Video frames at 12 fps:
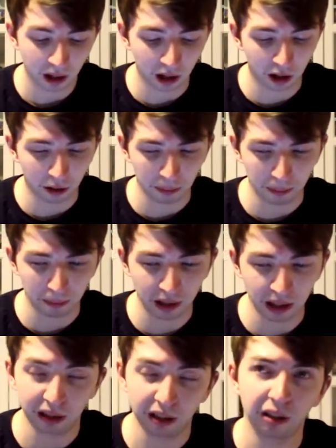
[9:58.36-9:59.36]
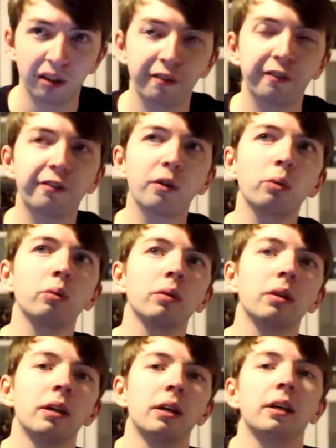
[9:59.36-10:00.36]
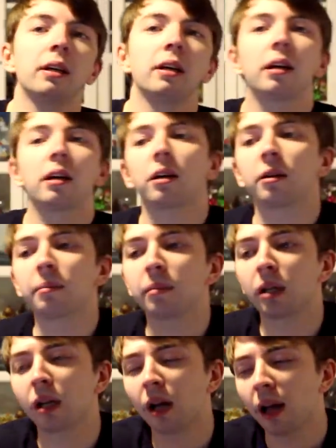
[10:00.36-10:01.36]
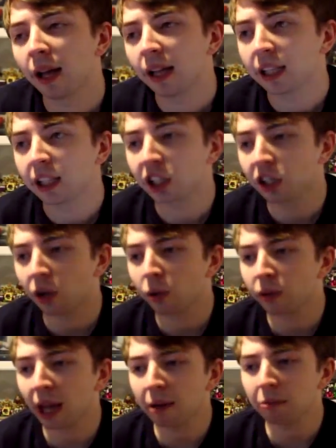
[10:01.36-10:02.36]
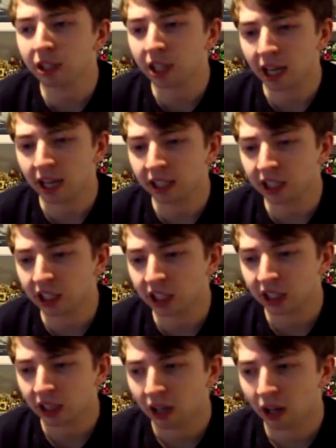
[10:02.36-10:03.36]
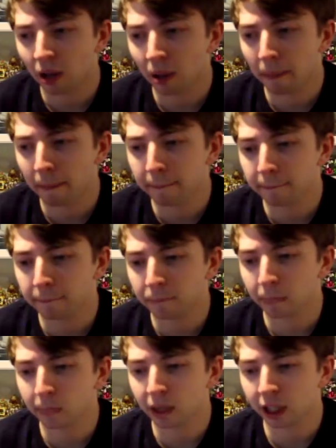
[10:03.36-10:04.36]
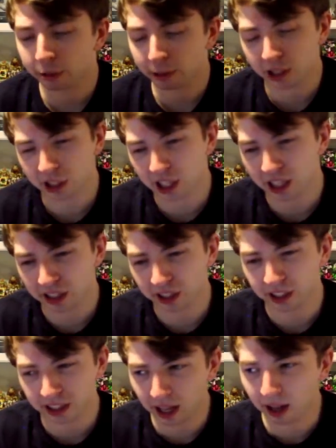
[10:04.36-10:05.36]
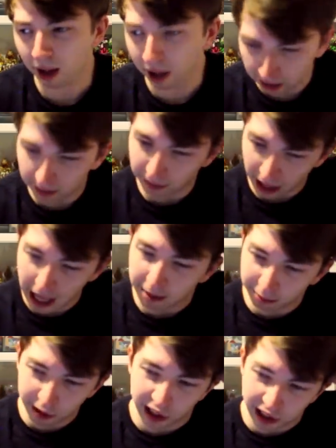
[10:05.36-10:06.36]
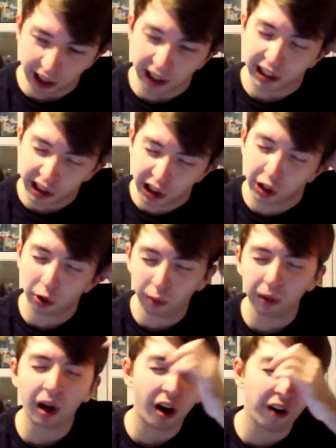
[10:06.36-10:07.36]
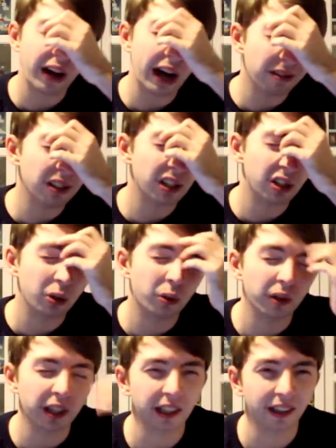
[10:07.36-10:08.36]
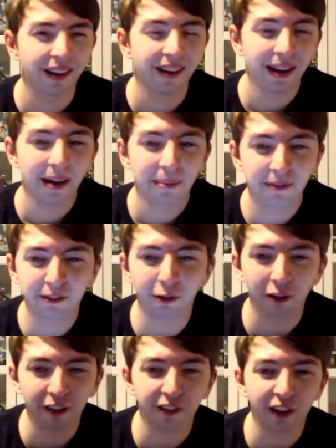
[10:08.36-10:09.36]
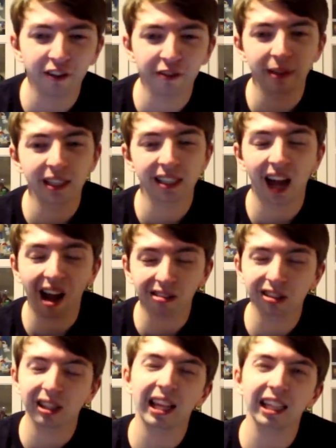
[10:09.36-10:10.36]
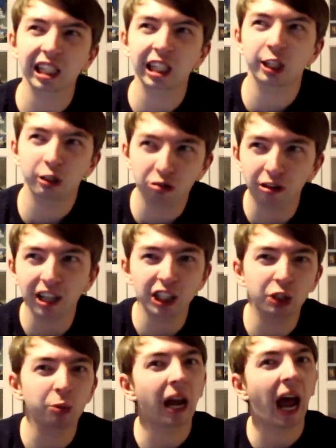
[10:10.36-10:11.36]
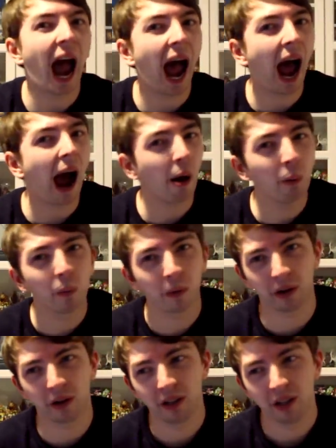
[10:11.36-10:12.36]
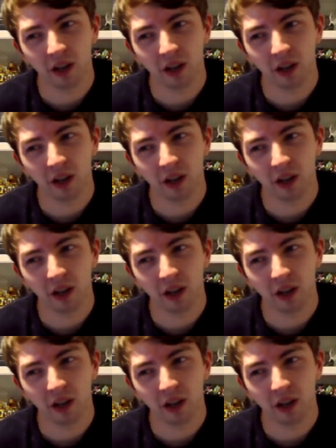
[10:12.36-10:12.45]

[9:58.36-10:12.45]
um, in the fall. Um, so that was it. Um, as well as I say, like, it was like two and a half hours of talking, forty-five minutes, oh, let's stretch to an hour